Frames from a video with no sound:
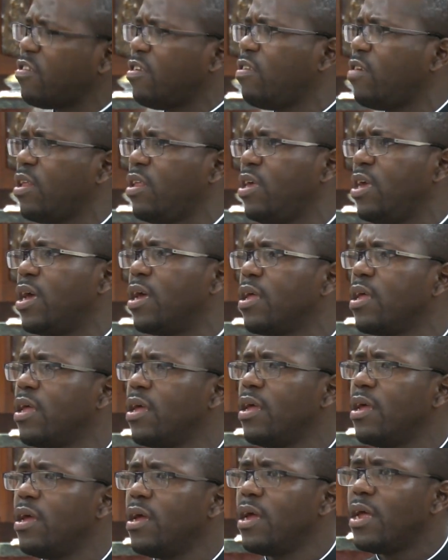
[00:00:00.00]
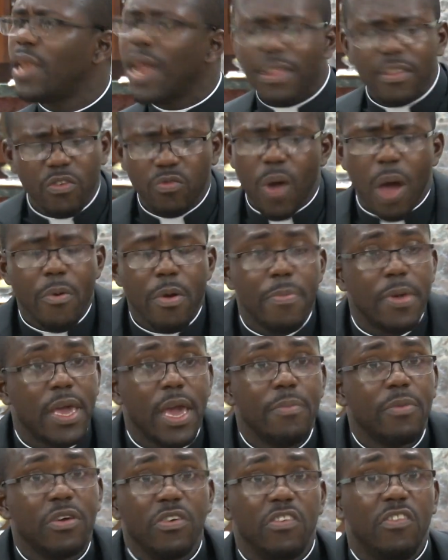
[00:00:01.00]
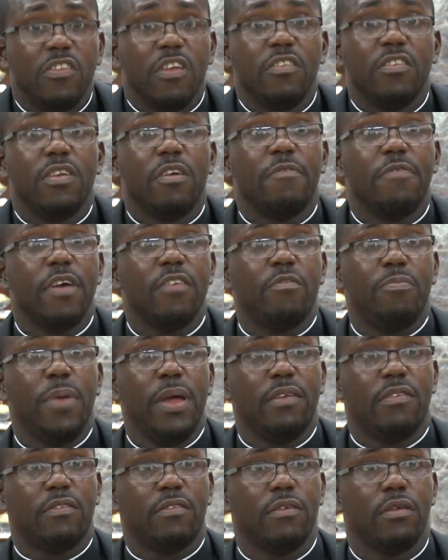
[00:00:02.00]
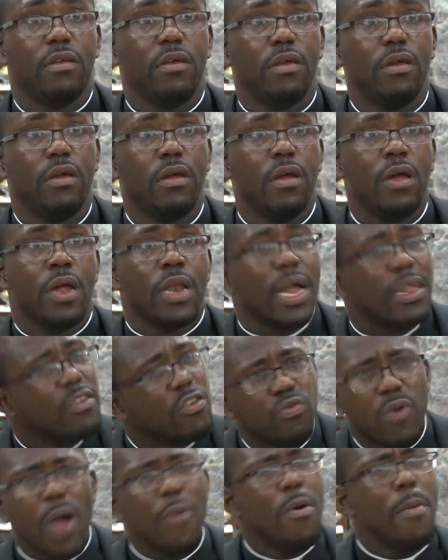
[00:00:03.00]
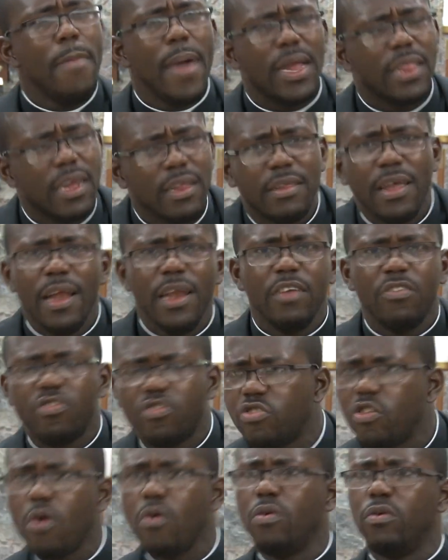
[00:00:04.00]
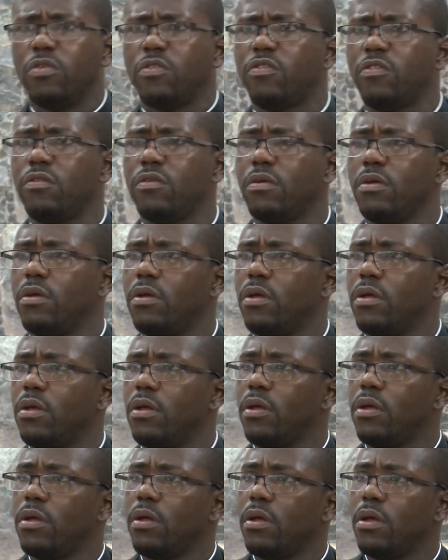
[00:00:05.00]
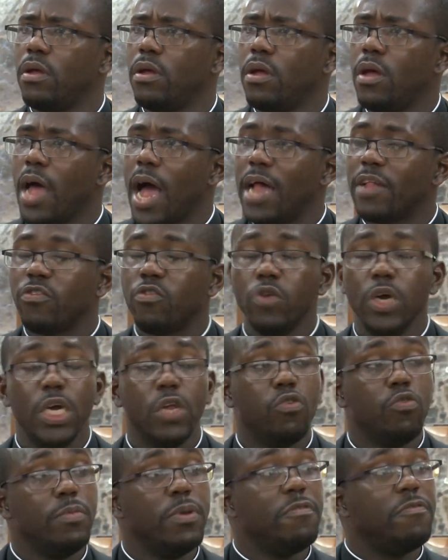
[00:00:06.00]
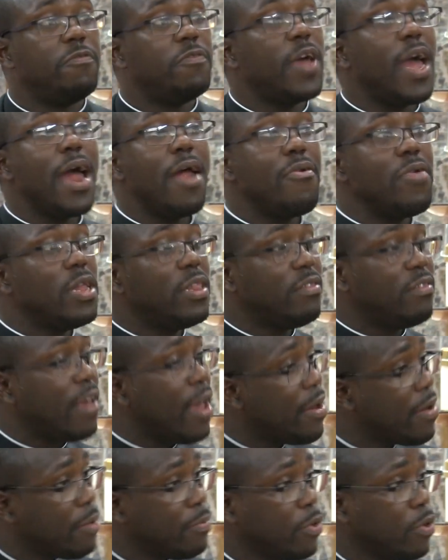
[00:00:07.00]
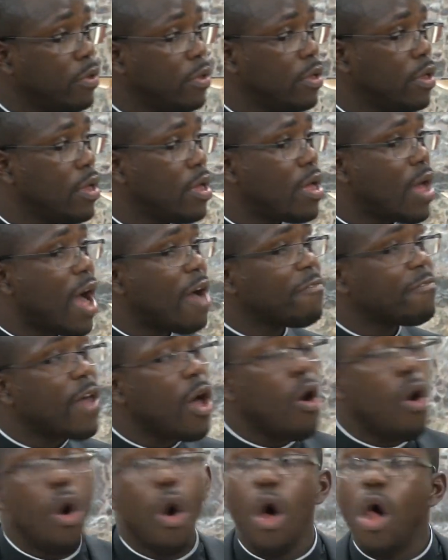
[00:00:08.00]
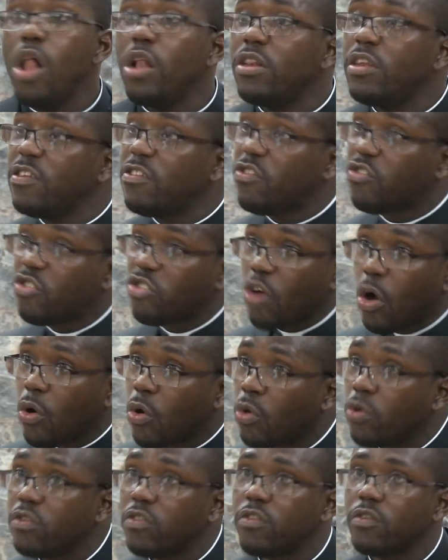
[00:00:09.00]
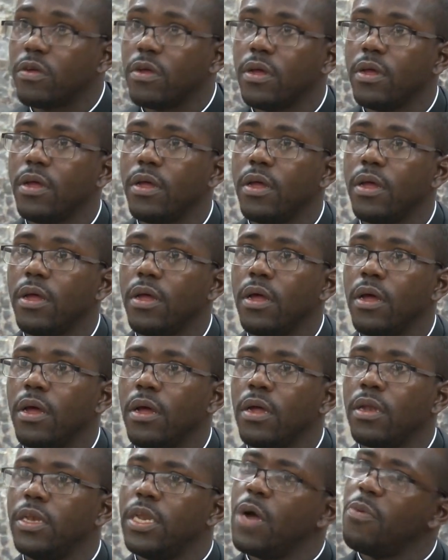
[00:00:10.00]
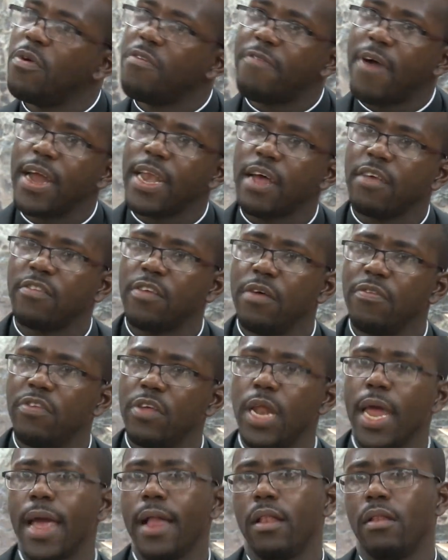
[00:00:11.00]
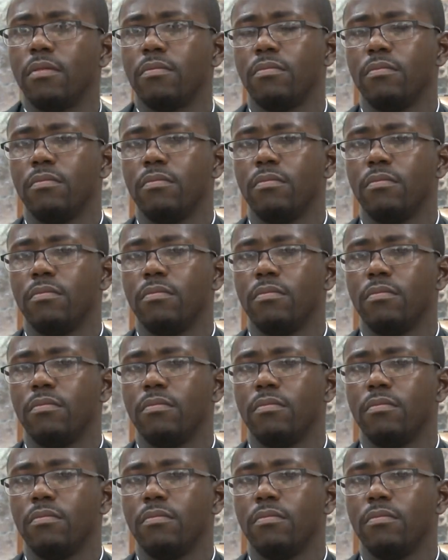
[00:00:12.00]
seated here. That is why we became Christians in the first place. That is why we make the daily struggles. And so it will be very terrible after all these struggles, then we find ourselves in hell.